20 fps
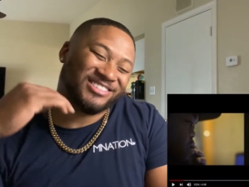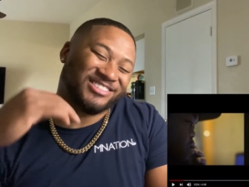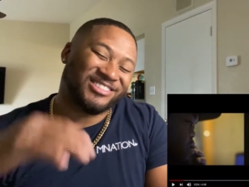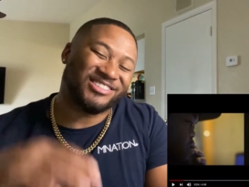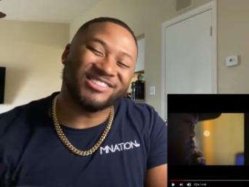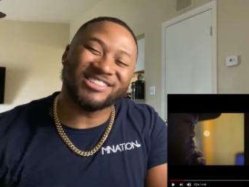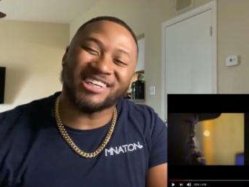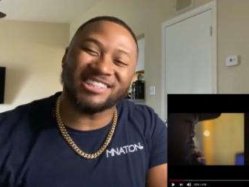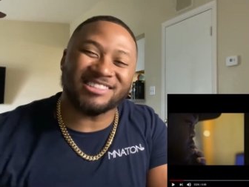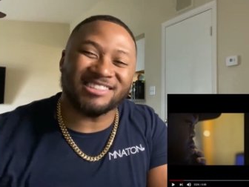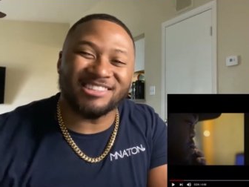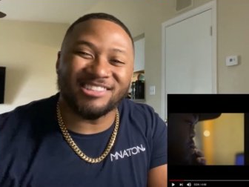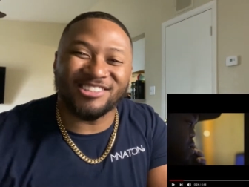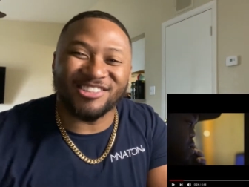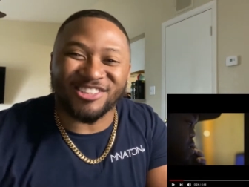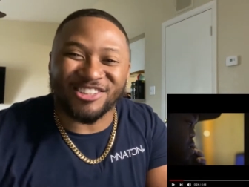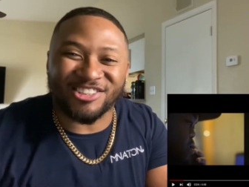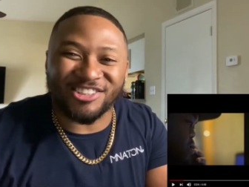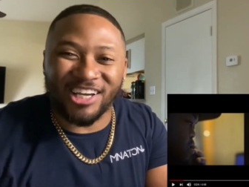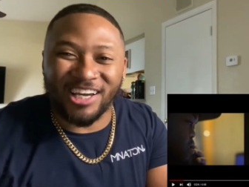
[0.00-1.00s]
She's acting a
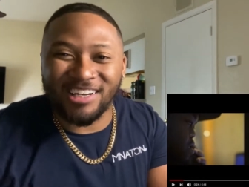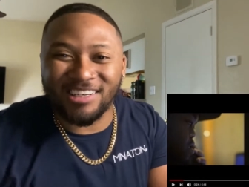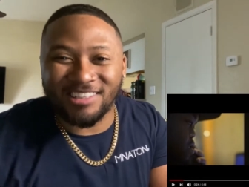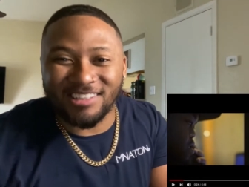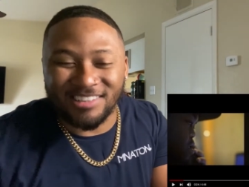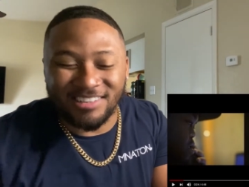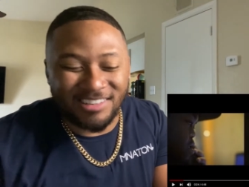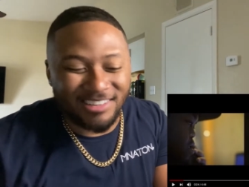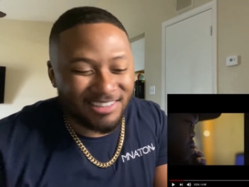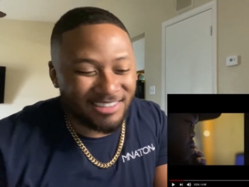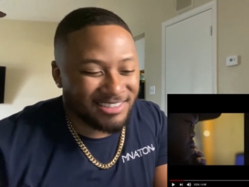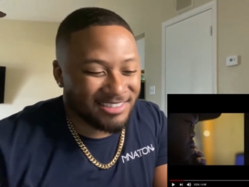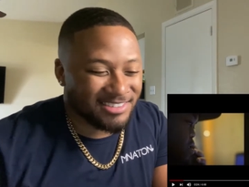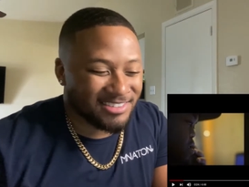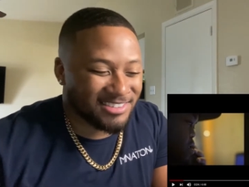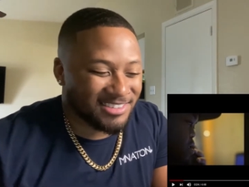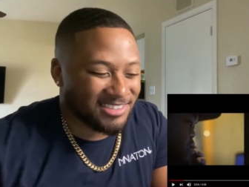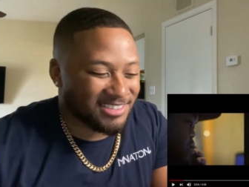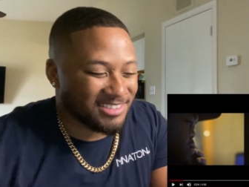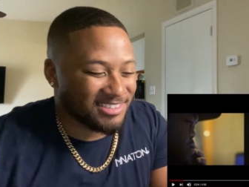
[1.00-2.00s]
little shady.
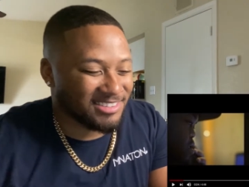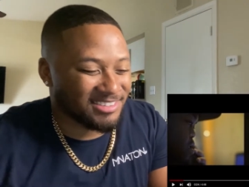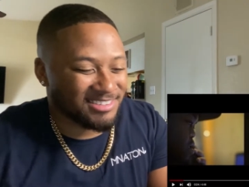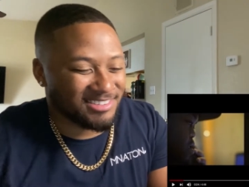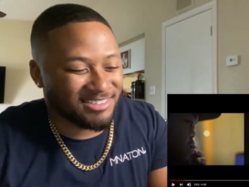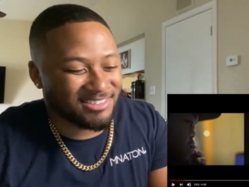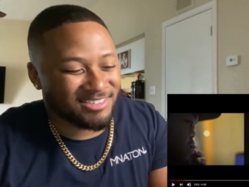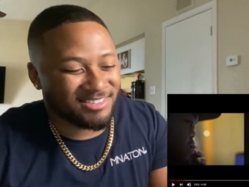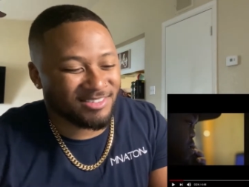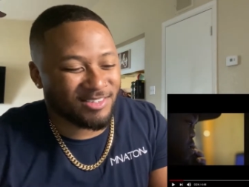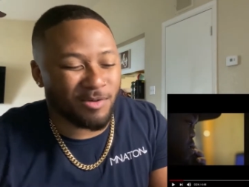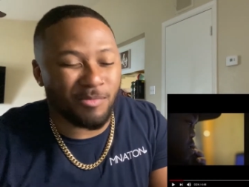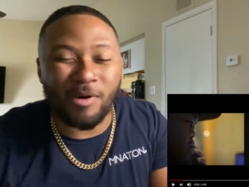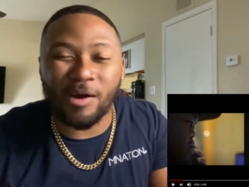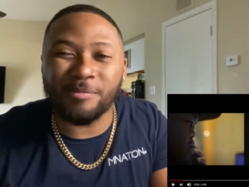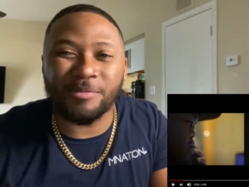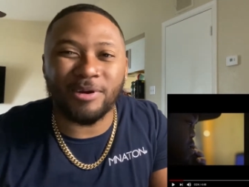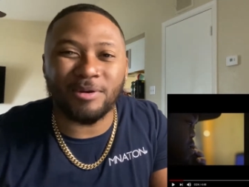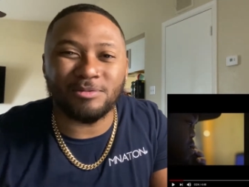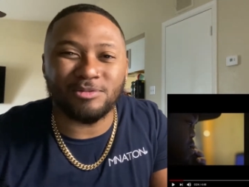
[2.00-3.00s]
Or
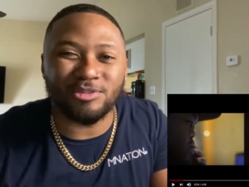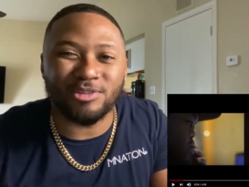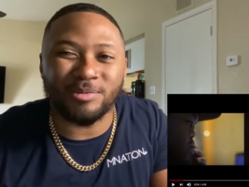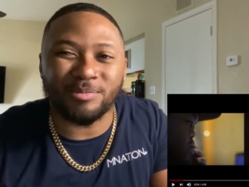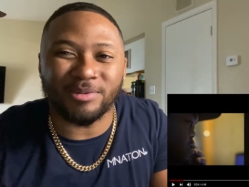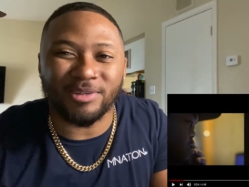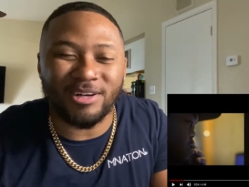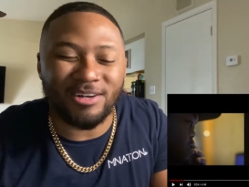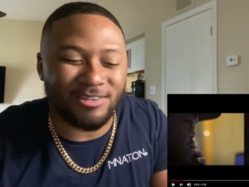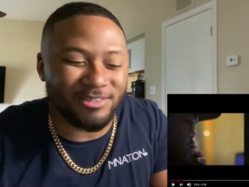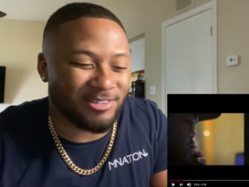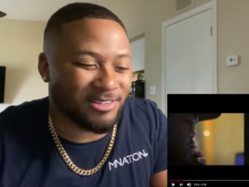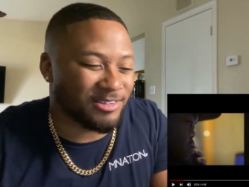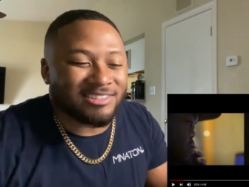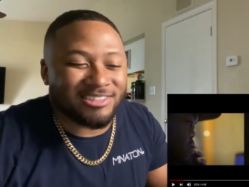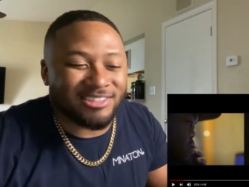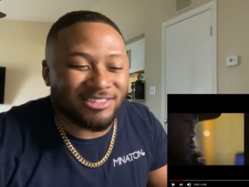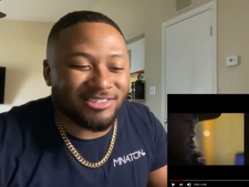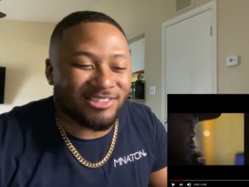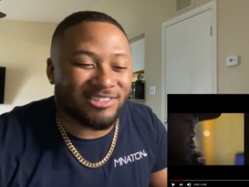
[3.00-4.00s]
maybe I'm tripping. I don't know.
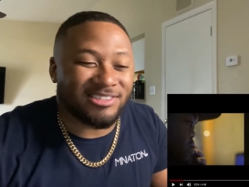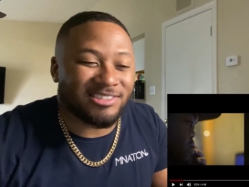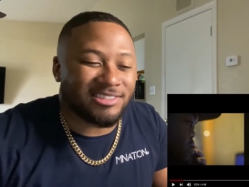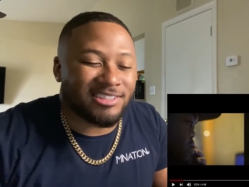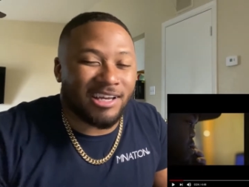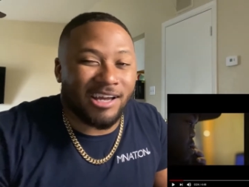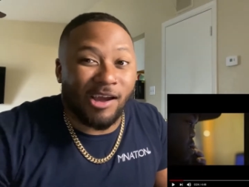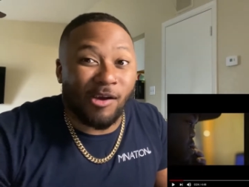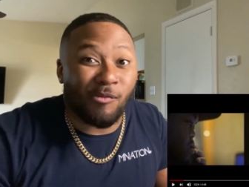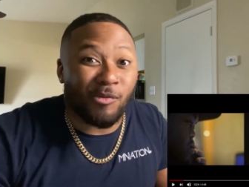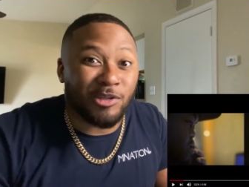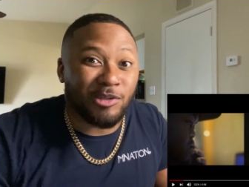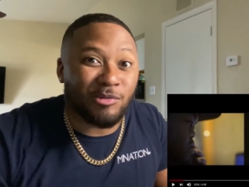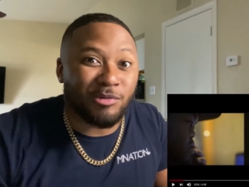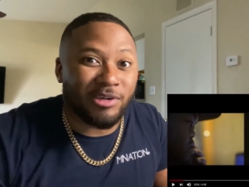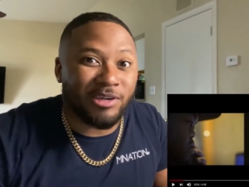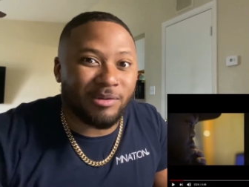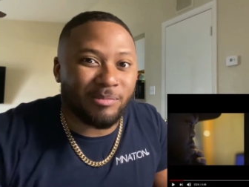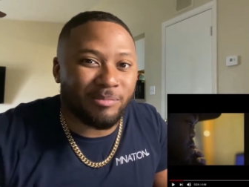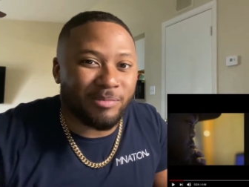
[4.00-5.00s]
She was just like, when you
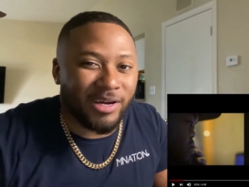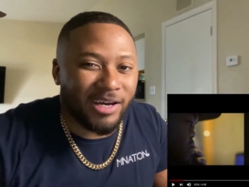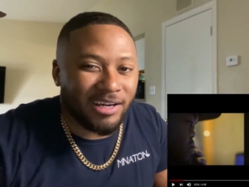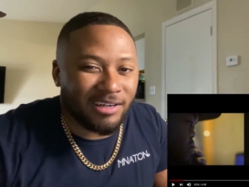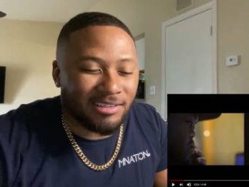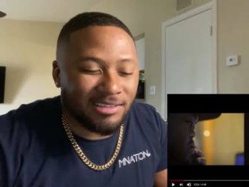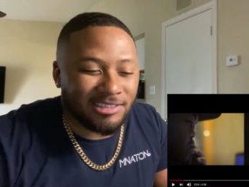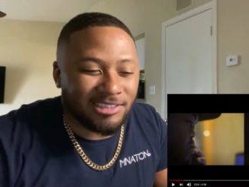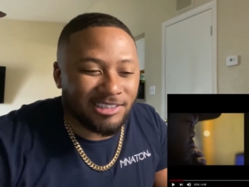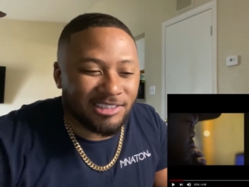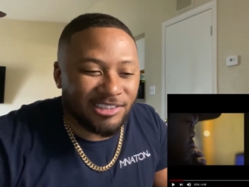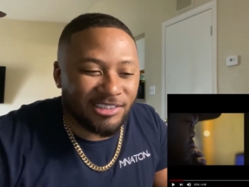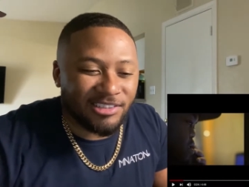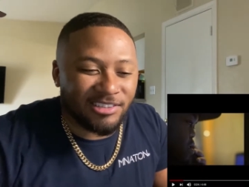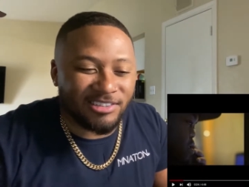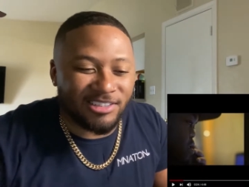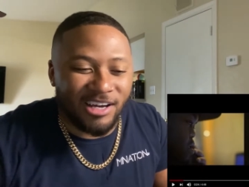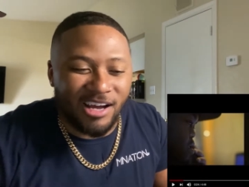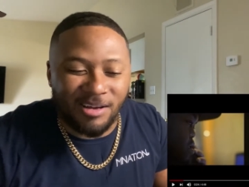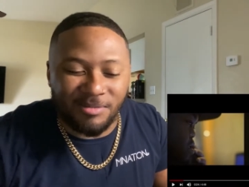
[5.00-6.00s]
getting back? Like she need a
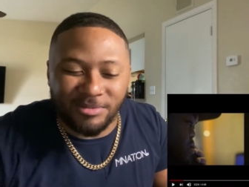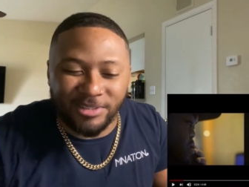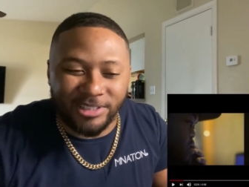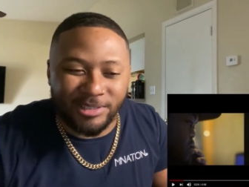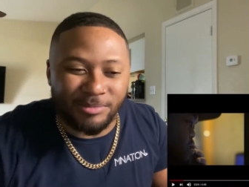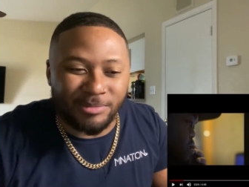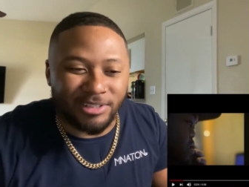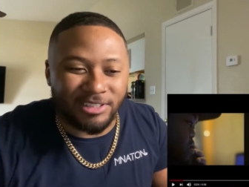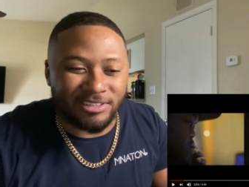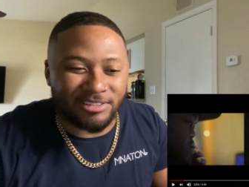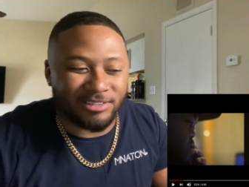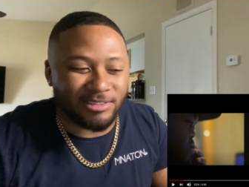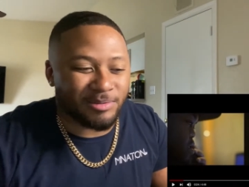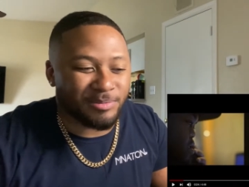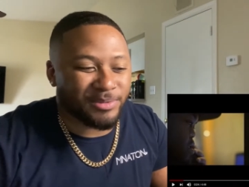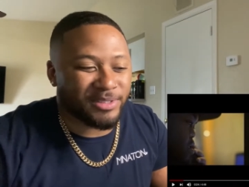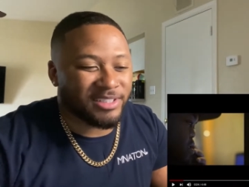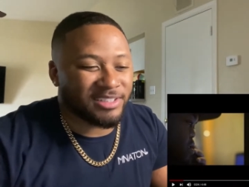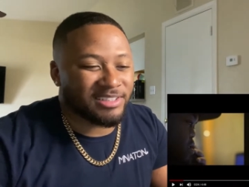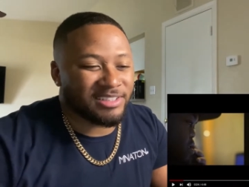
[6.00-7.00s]
timetable or
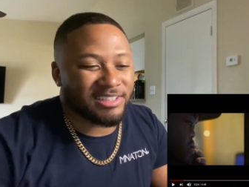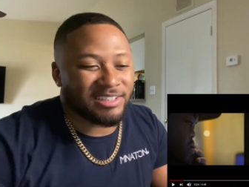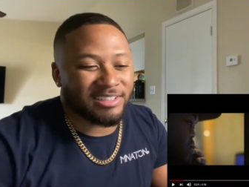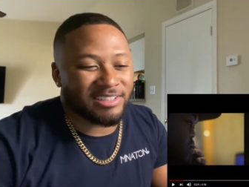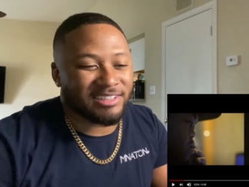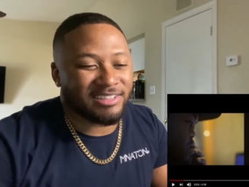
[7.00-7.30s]
something like that.